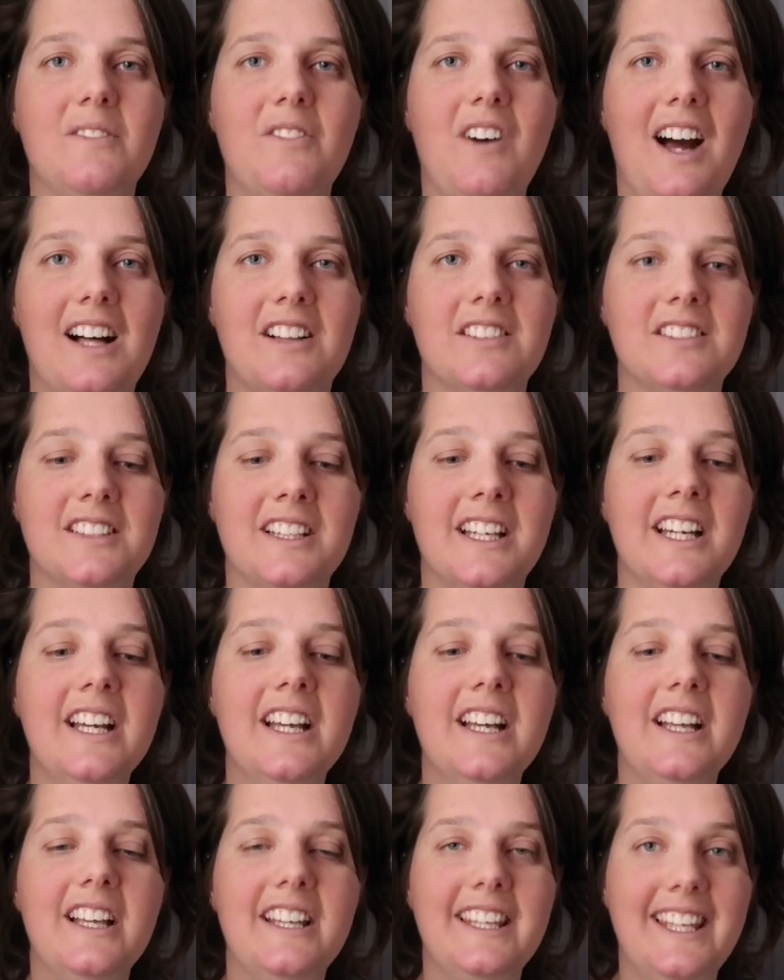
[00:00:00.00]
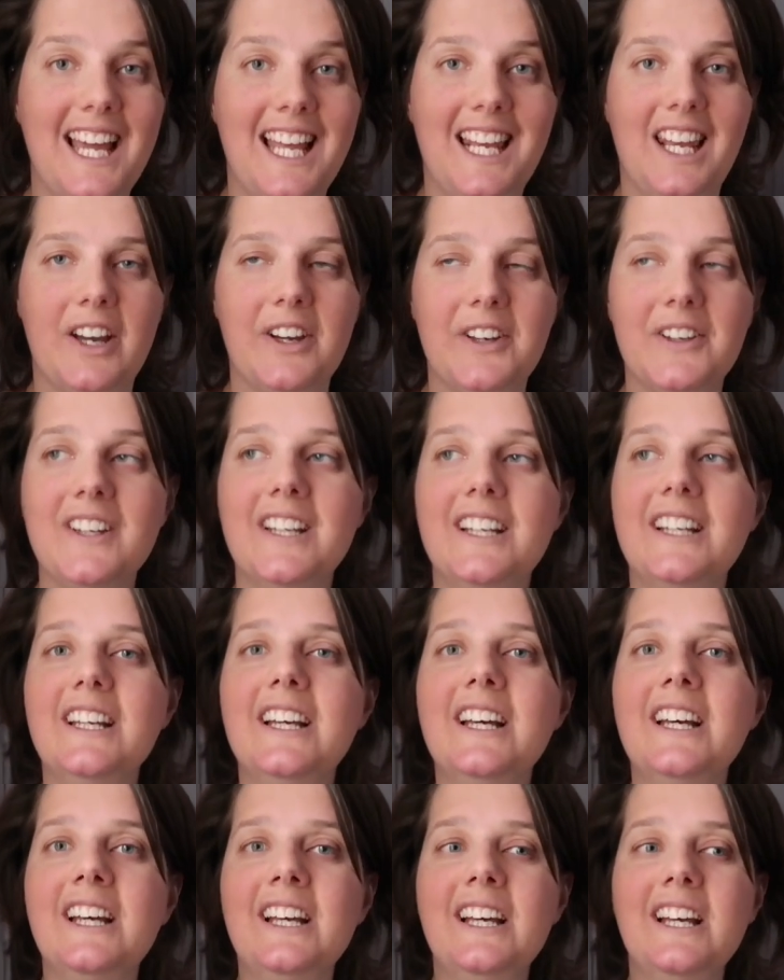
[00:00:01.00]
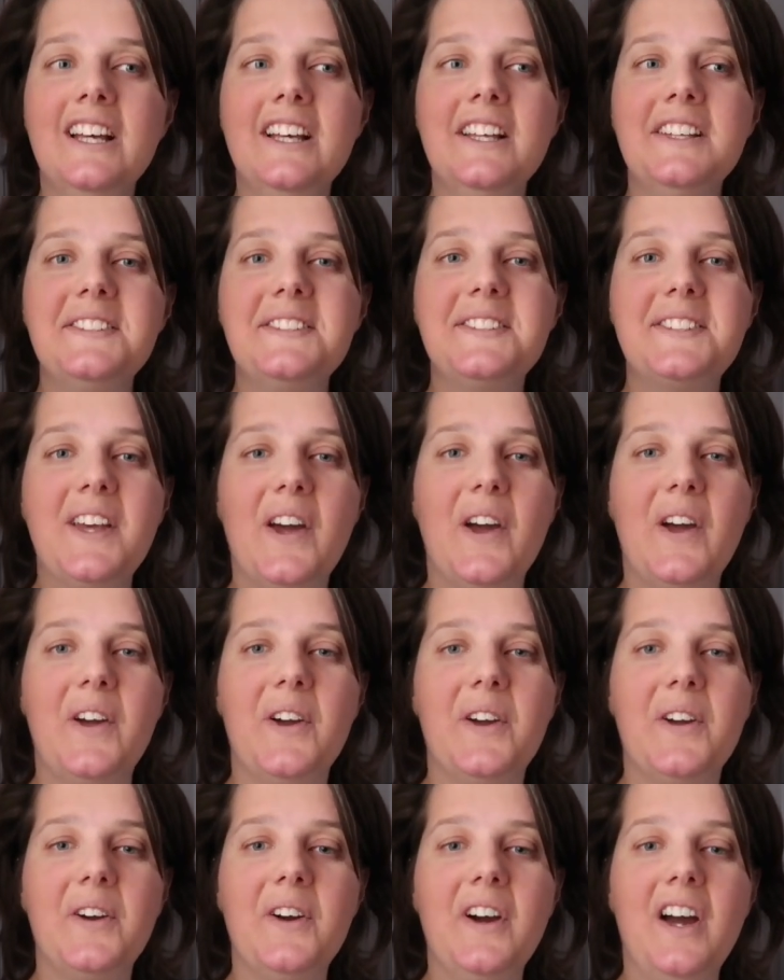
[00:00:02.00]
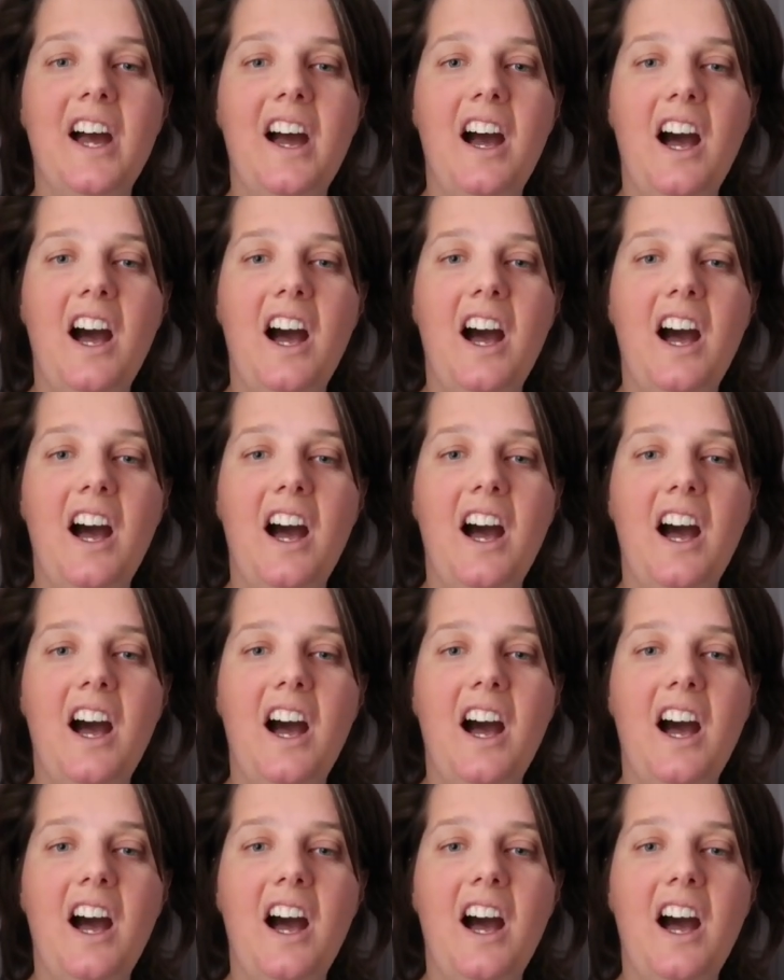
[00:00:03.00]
Weld yellow. So